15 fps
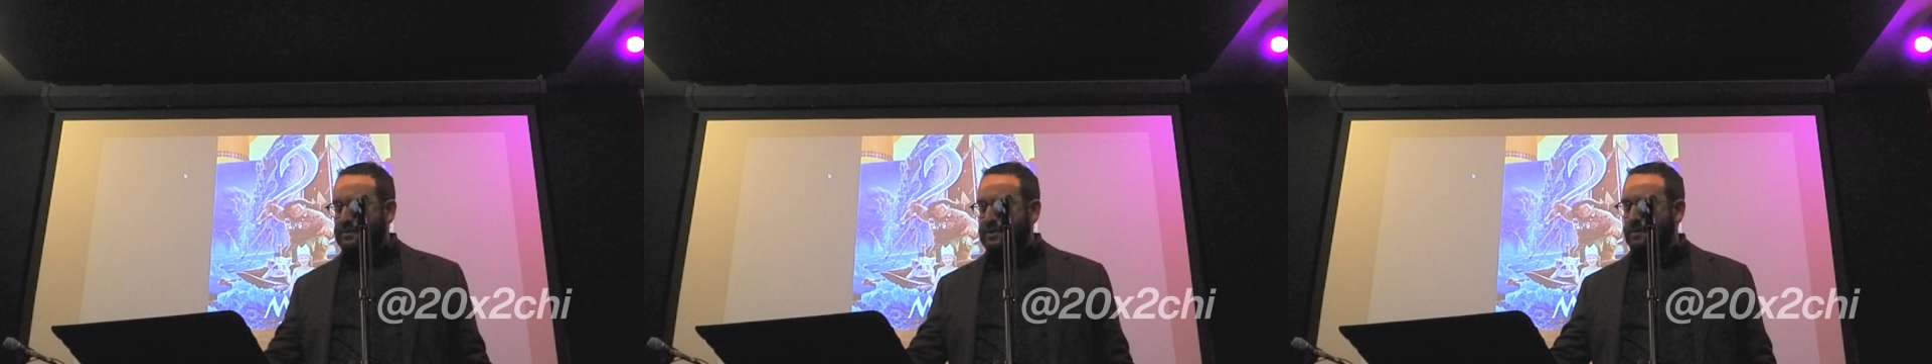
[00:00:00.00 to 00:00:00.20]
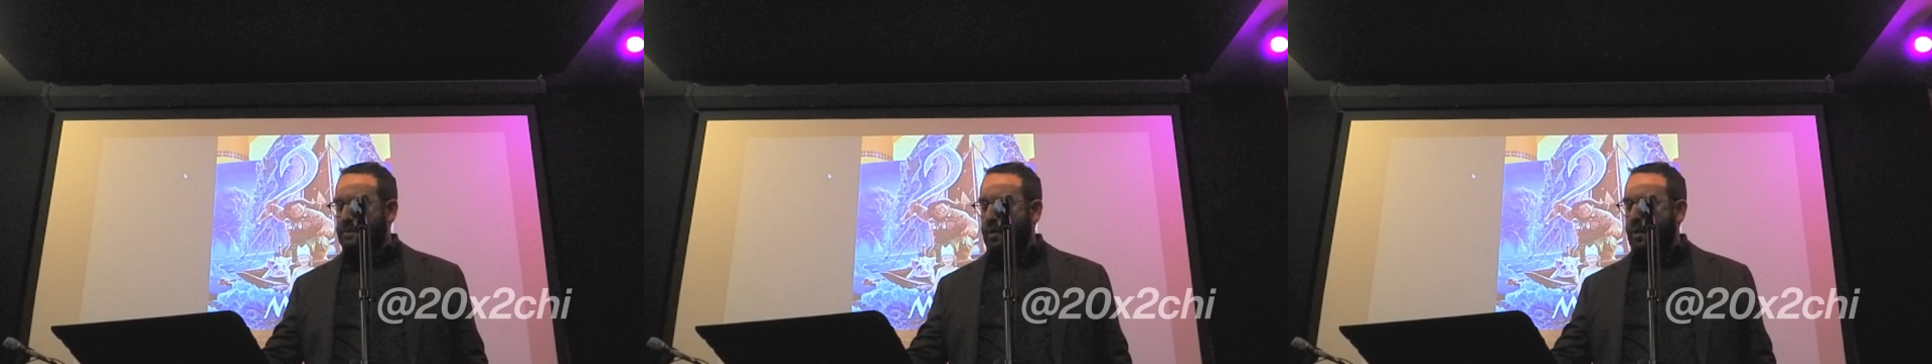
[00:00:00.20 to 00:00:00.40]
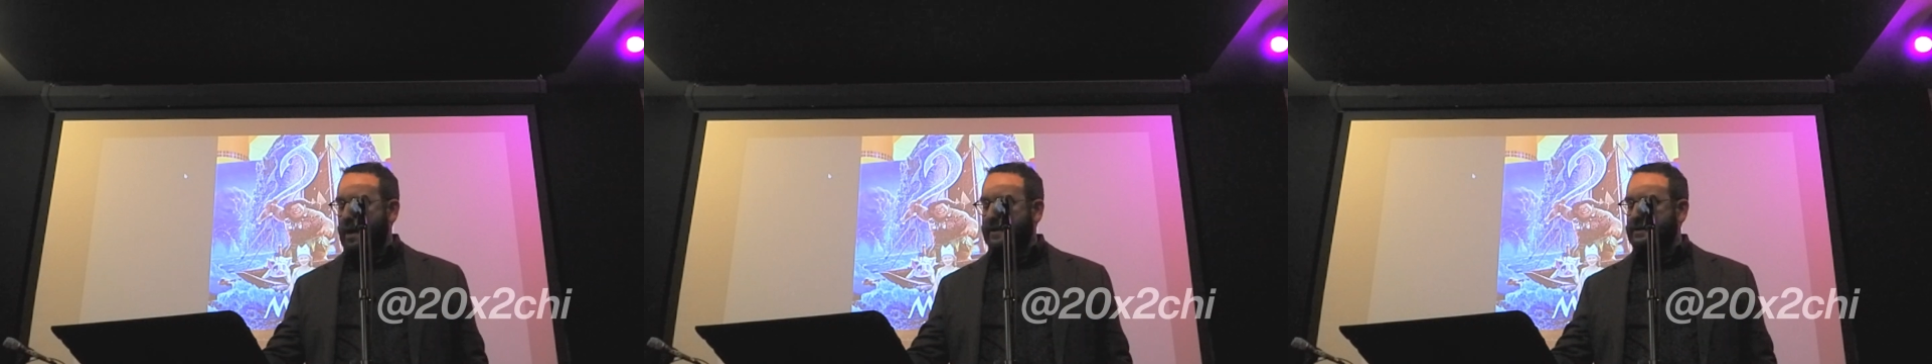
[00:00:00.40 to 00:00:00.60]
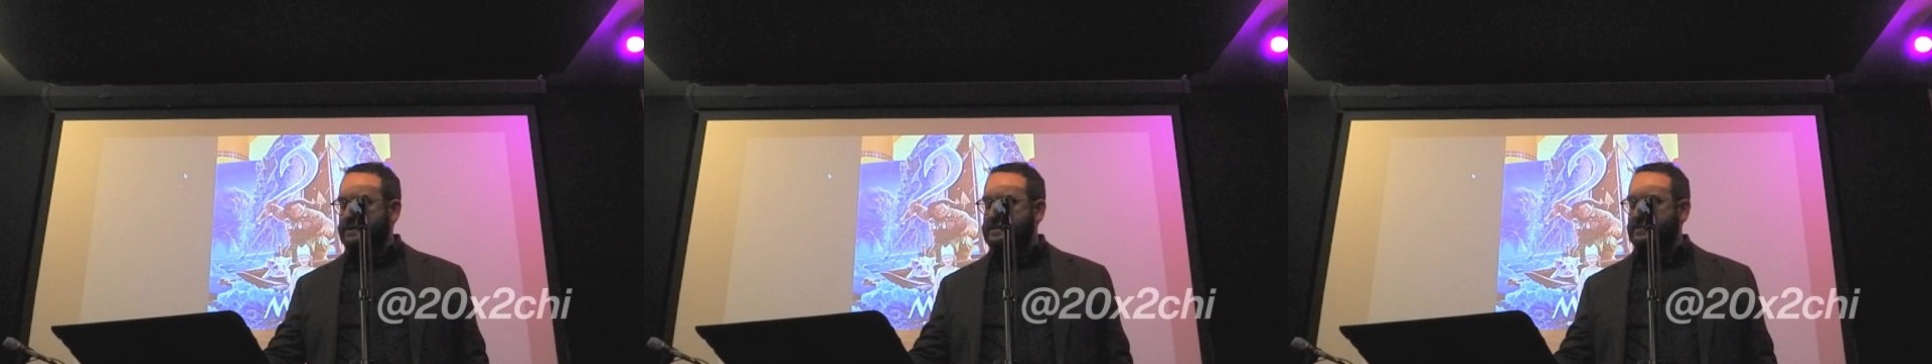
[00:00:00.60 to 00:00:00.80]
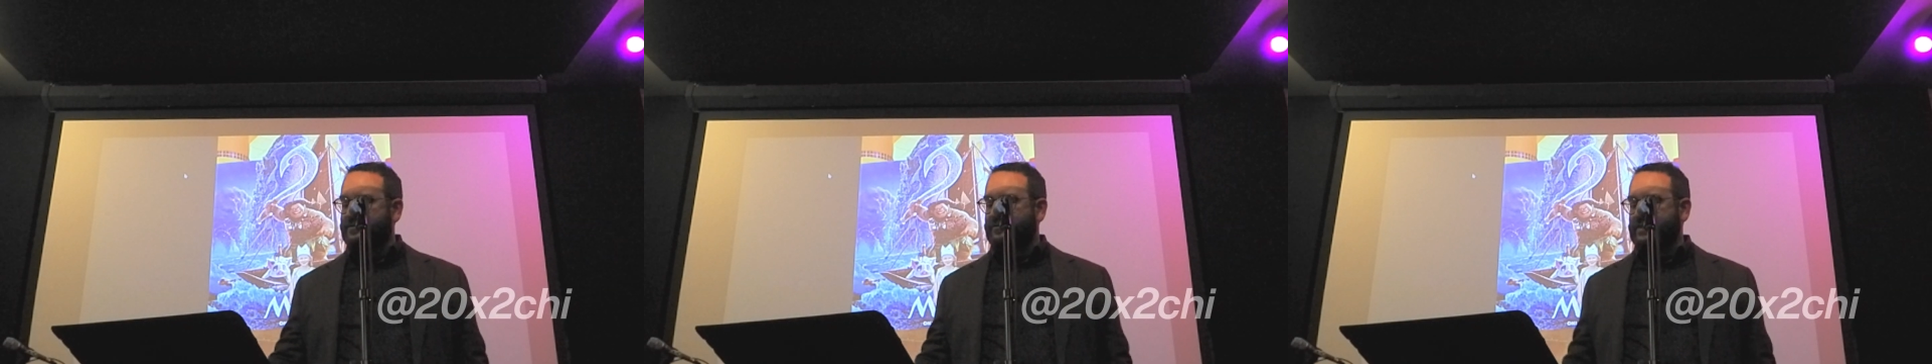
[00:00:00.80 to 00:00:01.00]
to
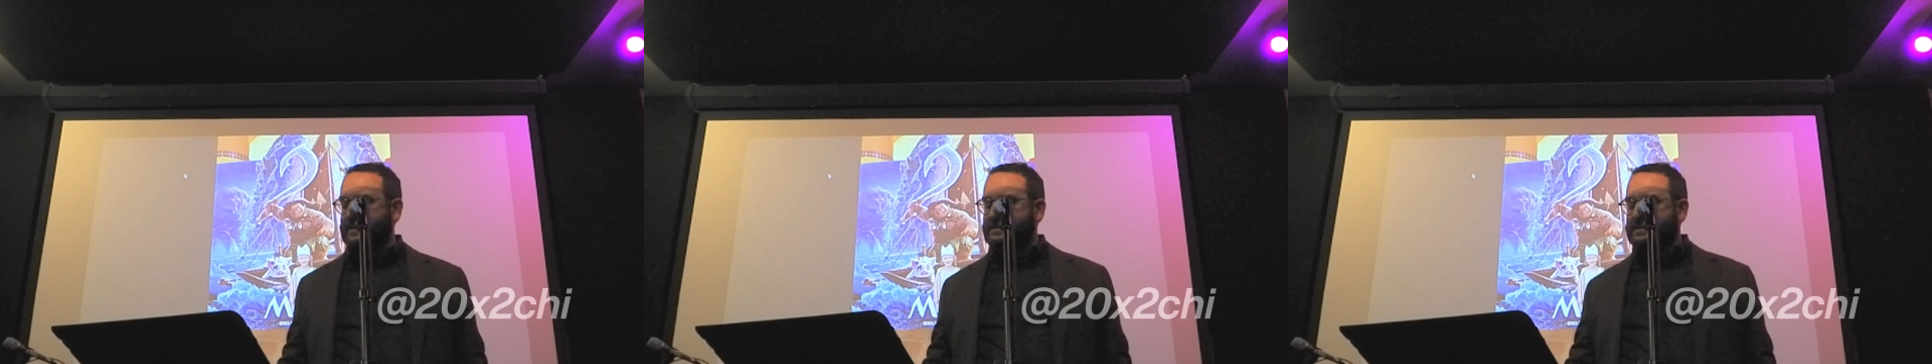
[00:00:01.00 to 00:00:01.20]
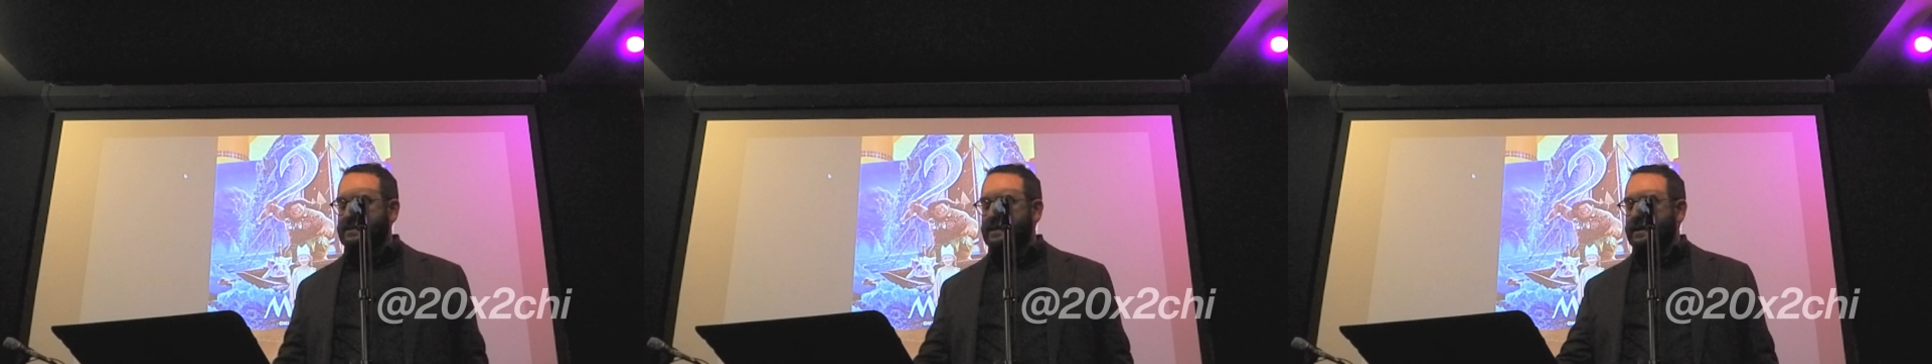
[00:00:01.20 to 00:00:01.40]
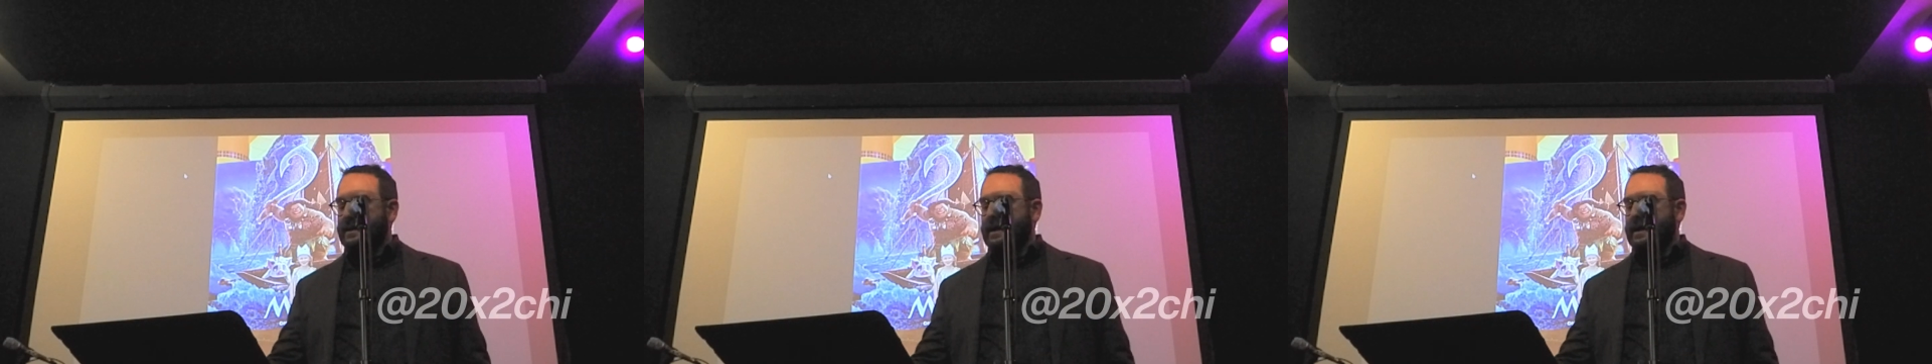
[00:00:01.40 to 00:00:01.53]
Moana's fit